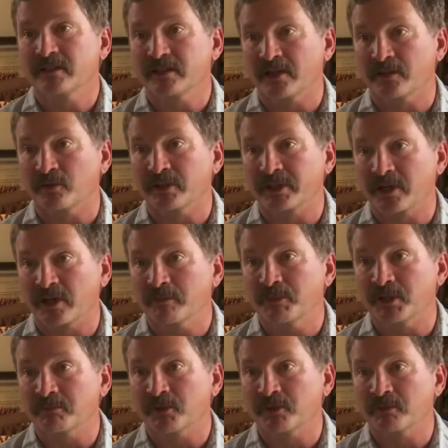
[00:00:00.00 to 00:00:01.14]
not only our
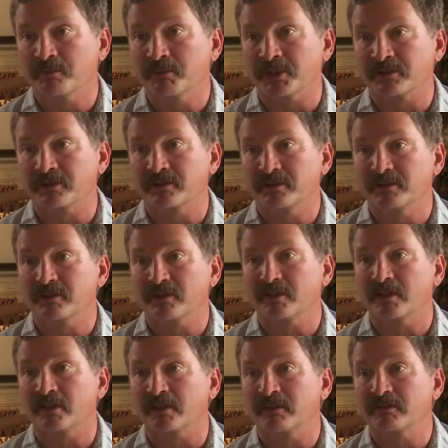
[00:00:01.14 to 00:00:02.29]
people, but
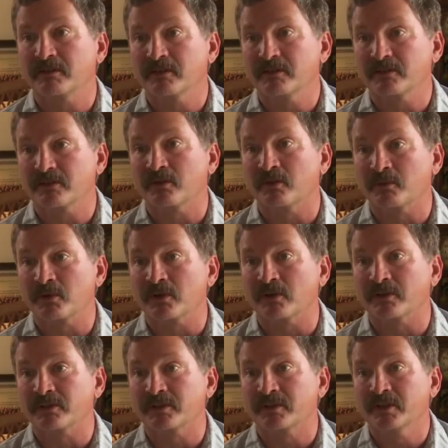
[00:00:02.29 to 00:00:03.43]
uh, the whole world.